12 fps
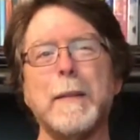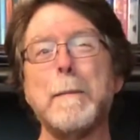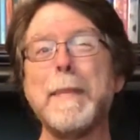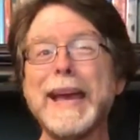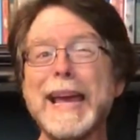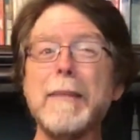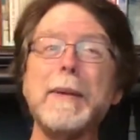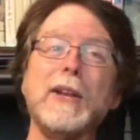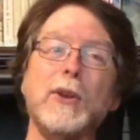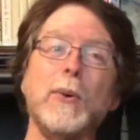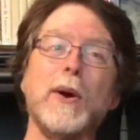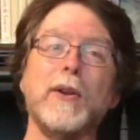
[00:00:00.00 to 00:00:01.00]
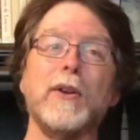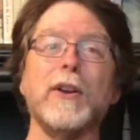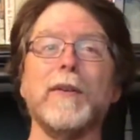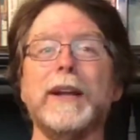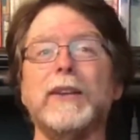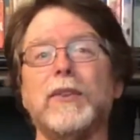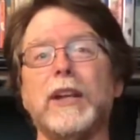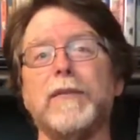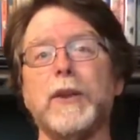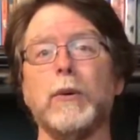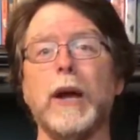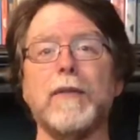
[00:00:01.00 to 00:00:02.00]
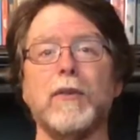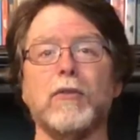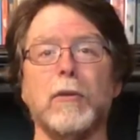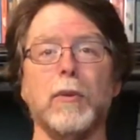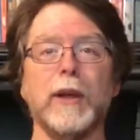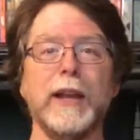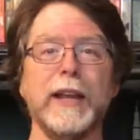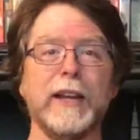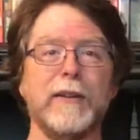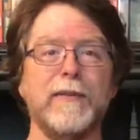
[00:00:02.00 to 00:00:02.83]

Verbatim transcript: Maybe 200 degrees C if you were having trouble getting it to